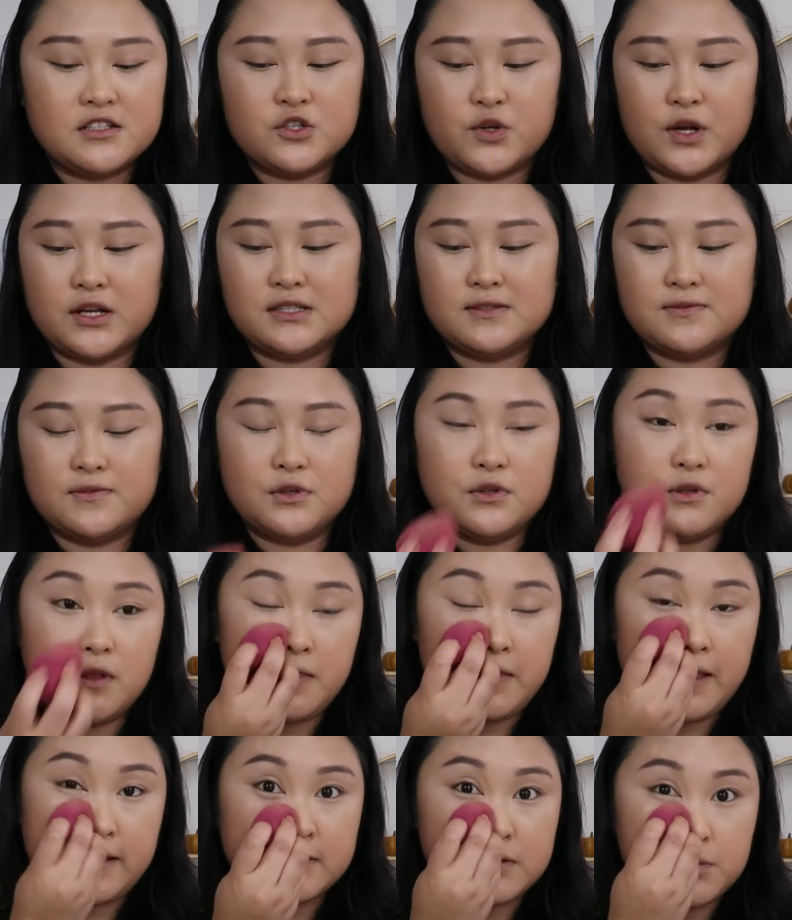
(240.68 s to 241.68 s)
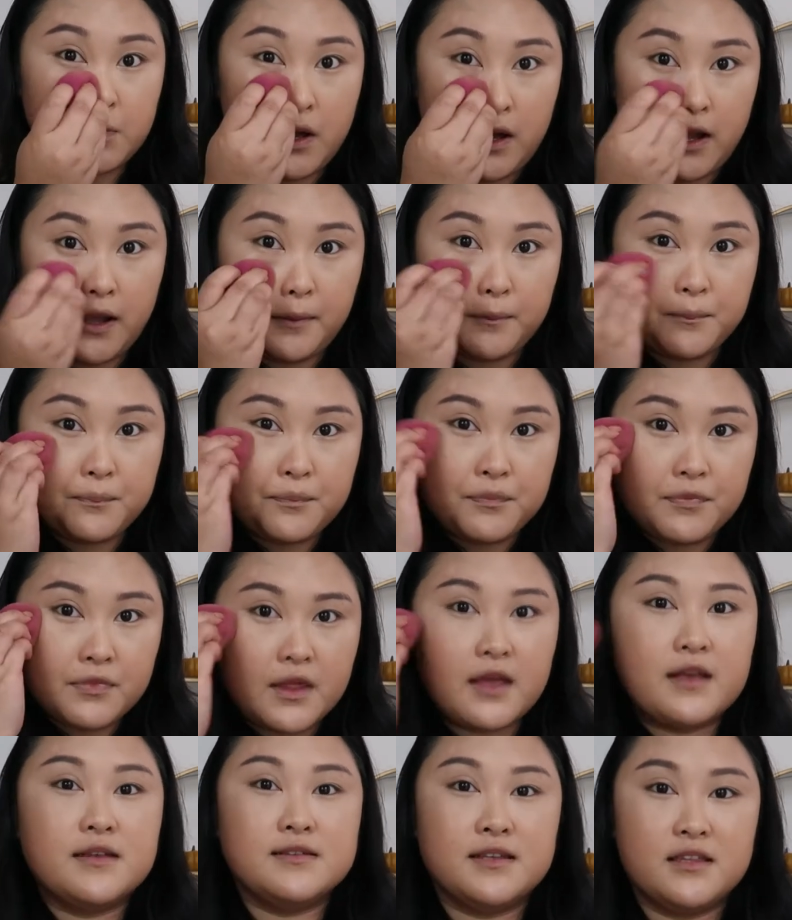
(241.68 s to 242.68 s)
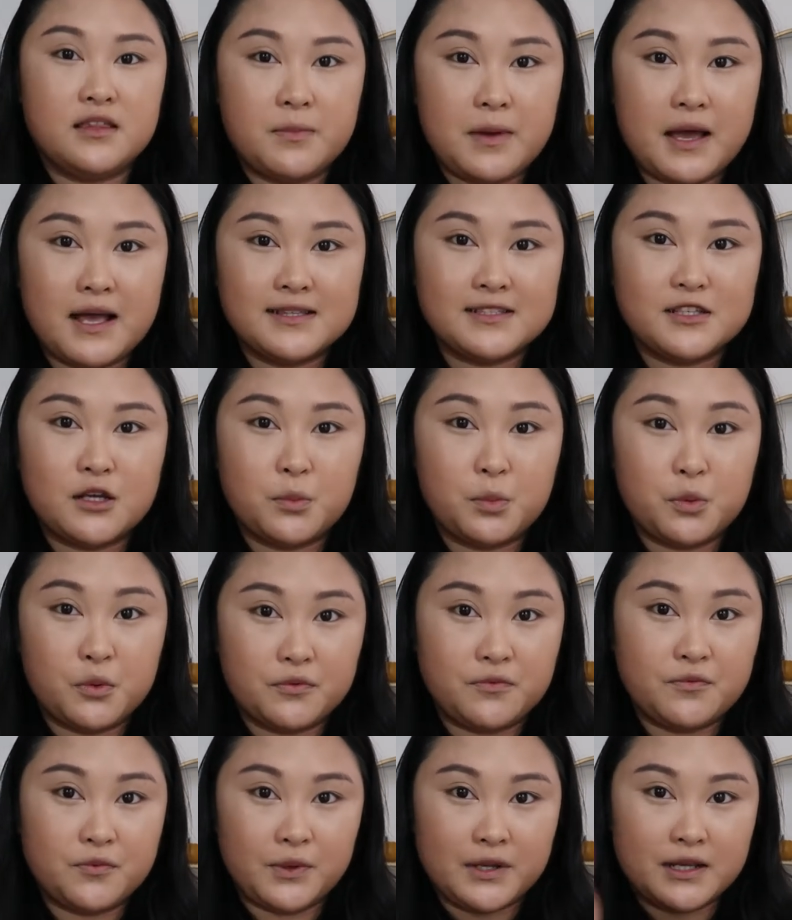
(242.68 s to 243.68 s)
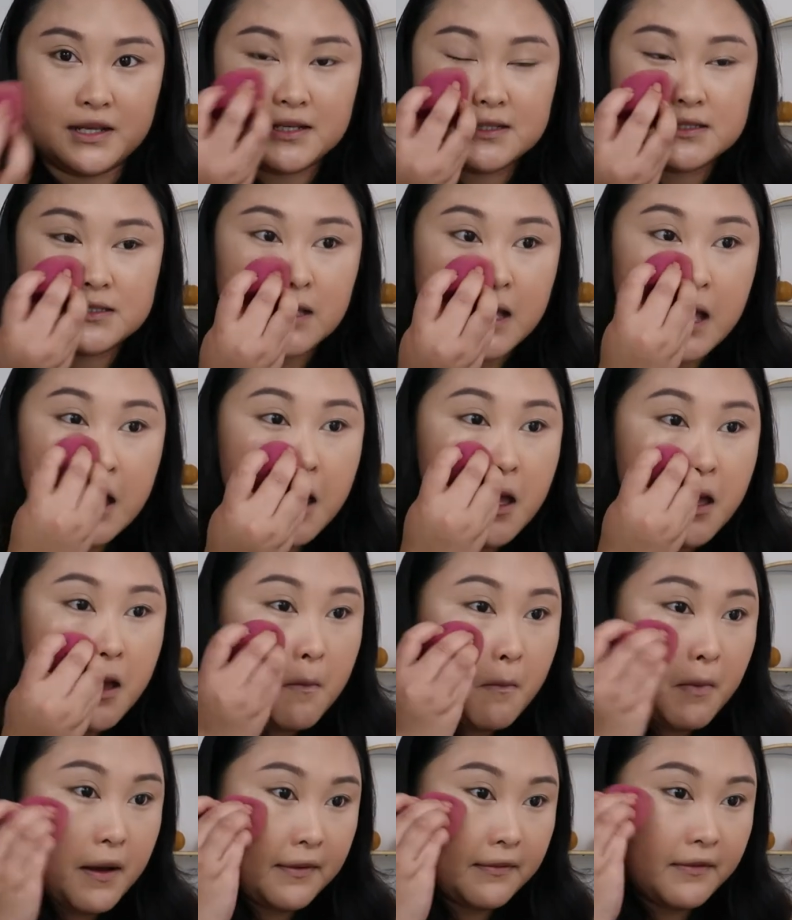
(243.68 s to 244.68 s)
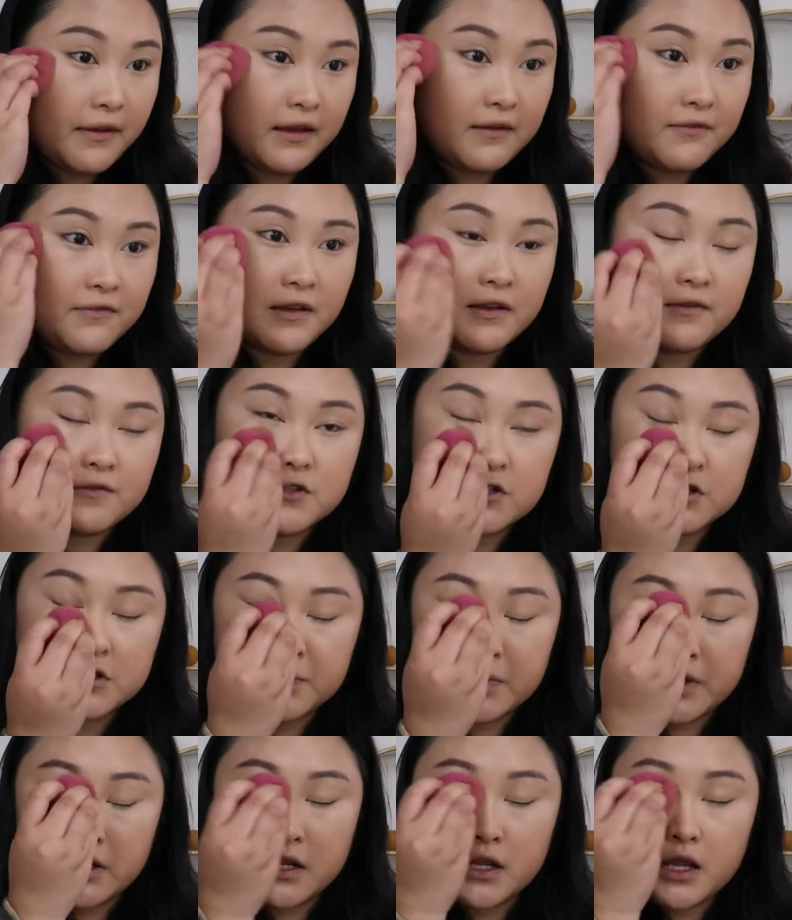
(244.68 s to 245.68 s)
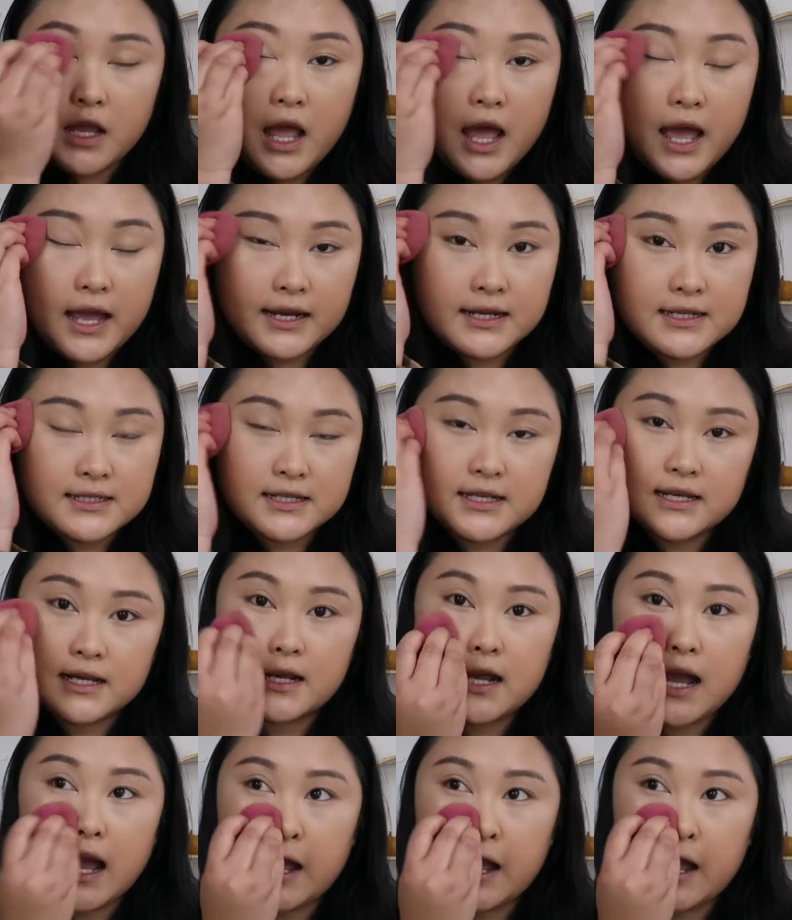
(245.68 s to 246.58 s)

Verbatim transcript: stressful, and that's why I said the past couple of weeks my life has just been hectic.